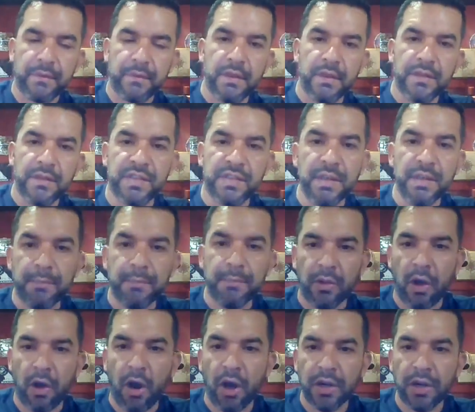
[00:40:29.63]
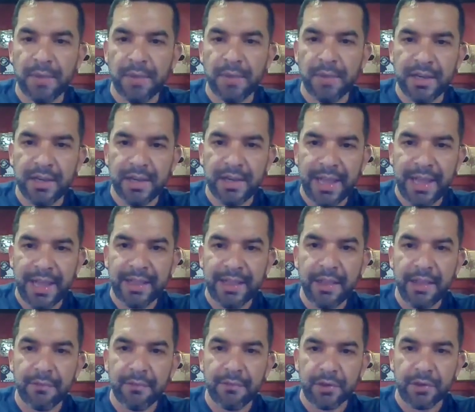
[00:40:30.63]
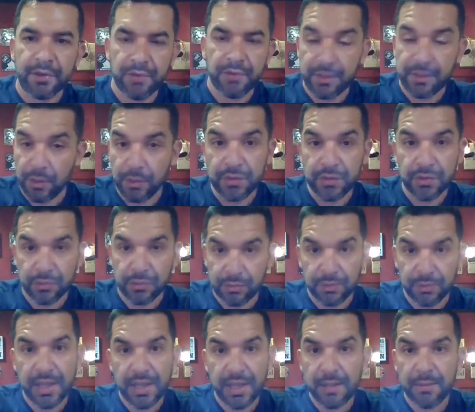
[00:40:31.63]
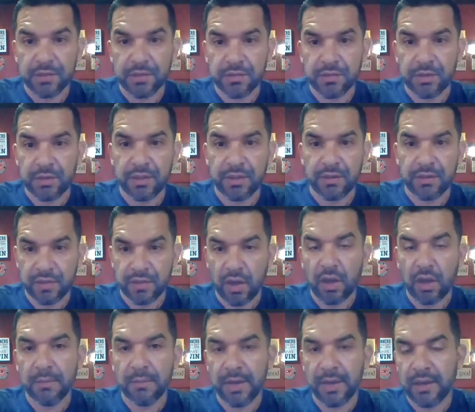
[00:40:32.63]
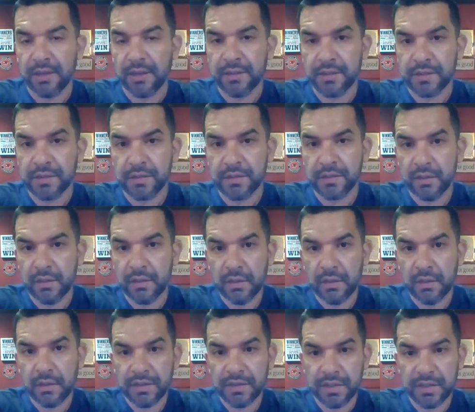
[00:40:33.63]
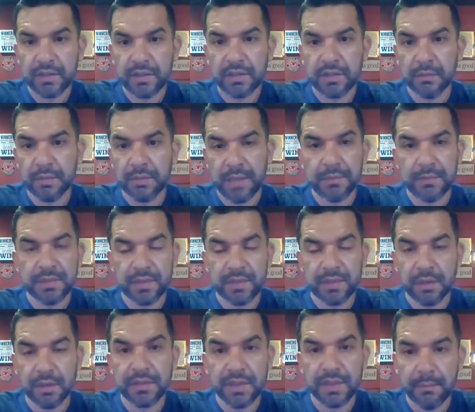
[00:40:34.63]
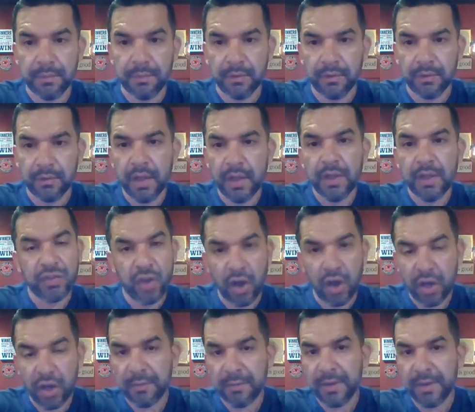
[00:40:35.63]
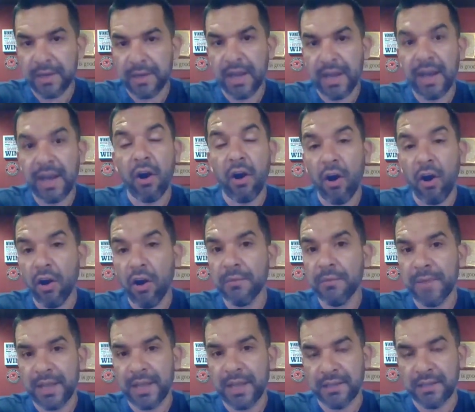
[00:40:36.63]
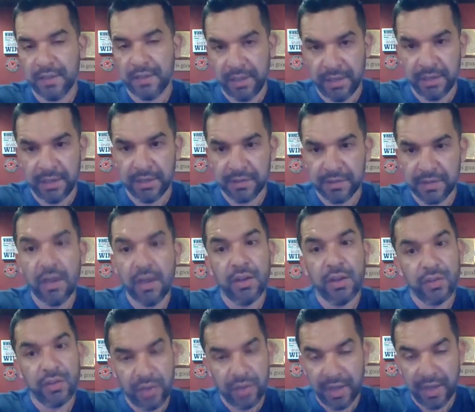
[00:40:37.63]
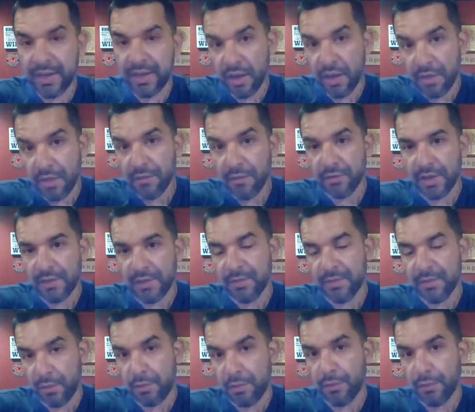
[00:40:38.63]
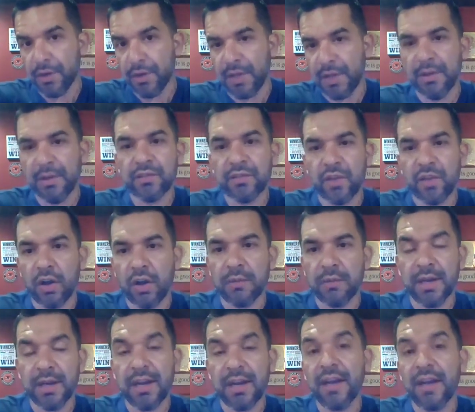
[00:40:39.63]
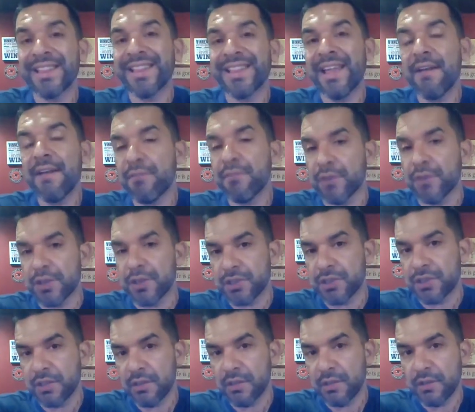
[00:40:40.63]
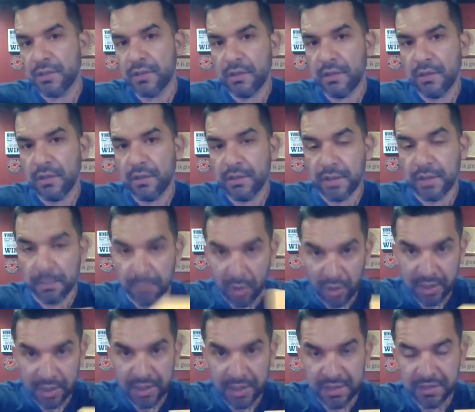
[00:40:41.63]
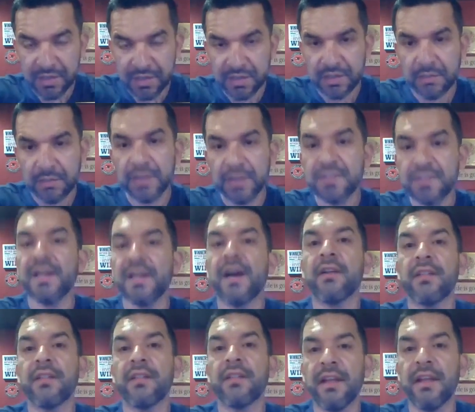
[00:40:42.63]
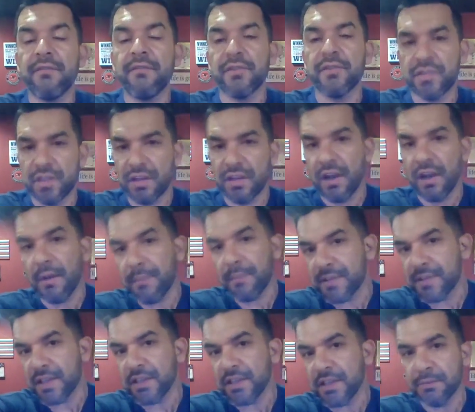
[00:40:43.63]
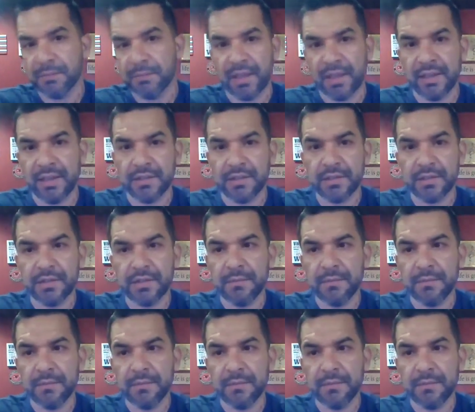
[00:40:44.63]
simple, automated, and leveraged, right? Those are 3 emails right there. Talk about how this system keeps stuff simple. Talk about how automated it is. In another the third email, talk about how leveraged the marketing system is and how leveraged the compensation plan is,